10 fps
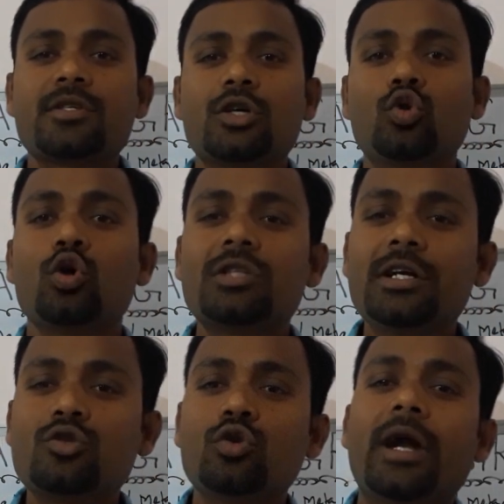Those
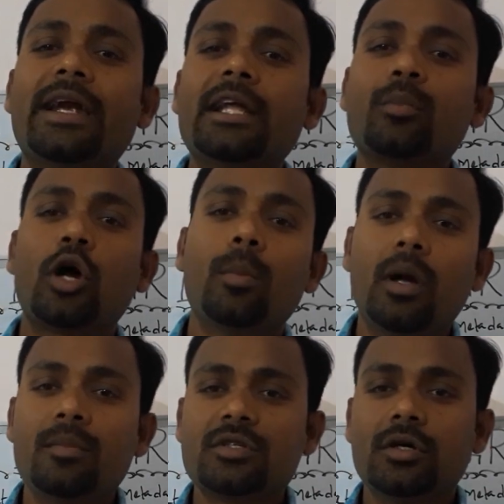leads to identity
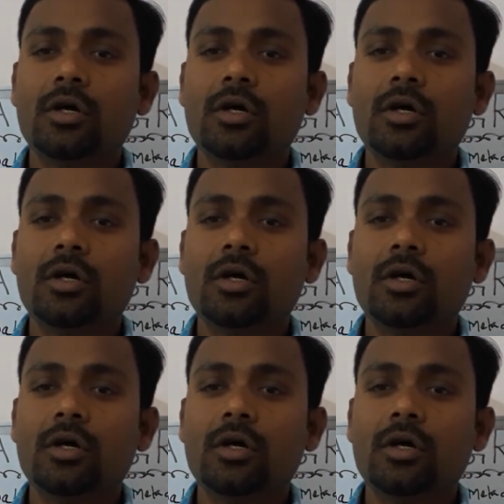problems.